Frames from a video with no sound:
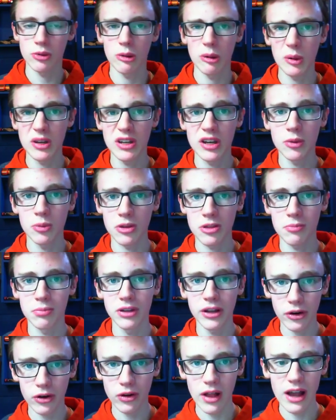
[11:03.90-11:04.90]
what we did with
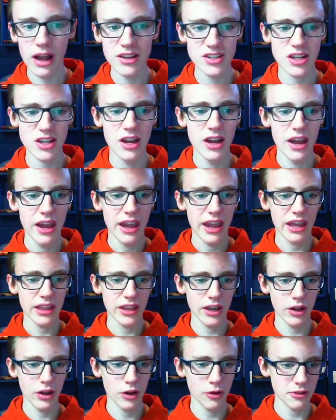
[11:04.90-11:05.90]
player class, and
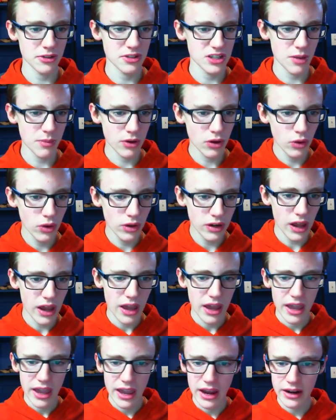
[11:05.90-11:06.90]
that one was semicolon.
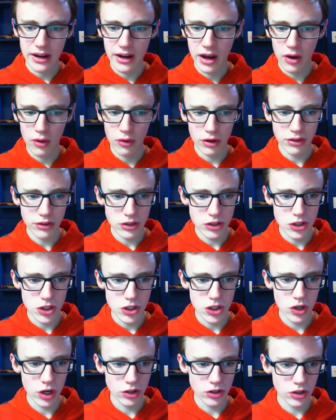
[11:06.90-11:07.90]
And now in the
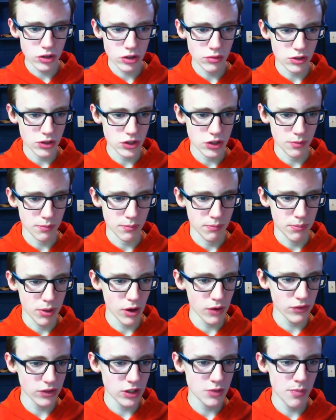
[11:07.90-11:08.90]
constructor group, it's a
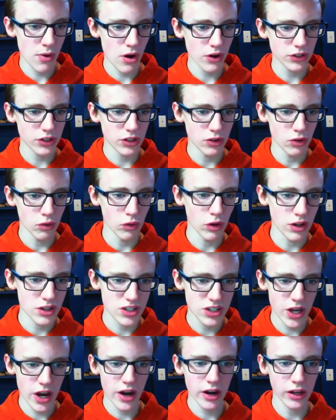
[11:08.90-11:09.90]
perfect spot to
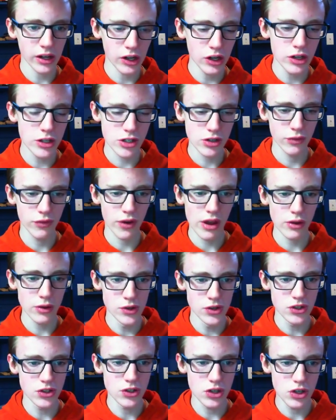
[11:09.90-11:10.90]
assign initial
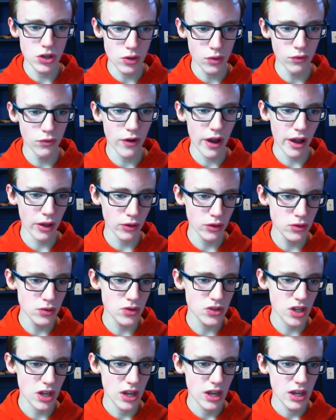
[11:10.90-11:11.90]
values to values.